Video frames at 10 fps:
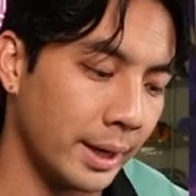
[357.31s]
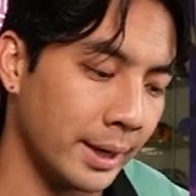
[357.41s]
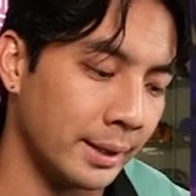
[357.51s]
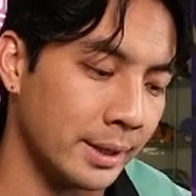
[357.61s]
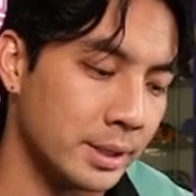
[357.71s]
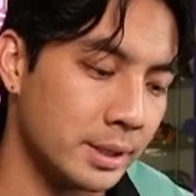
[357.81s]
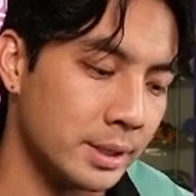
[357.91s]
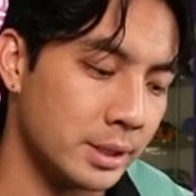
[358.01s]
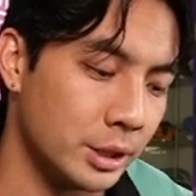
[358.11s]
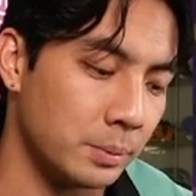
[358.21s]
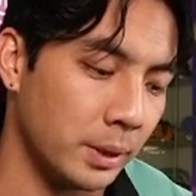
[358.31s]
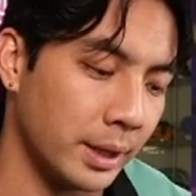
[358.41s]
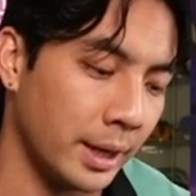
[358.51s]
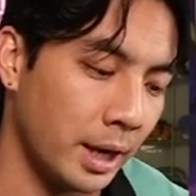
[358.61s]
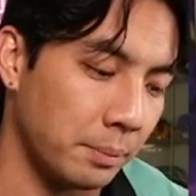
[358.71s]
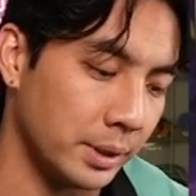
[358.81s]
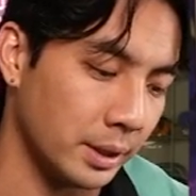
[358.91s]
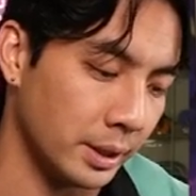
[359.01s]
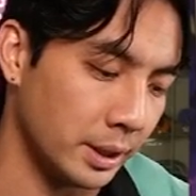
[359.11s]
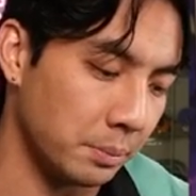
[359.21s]
and this Digimon cannot be
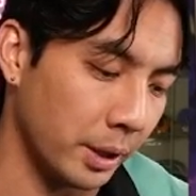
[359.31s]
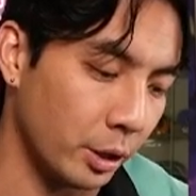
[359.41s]
deleted by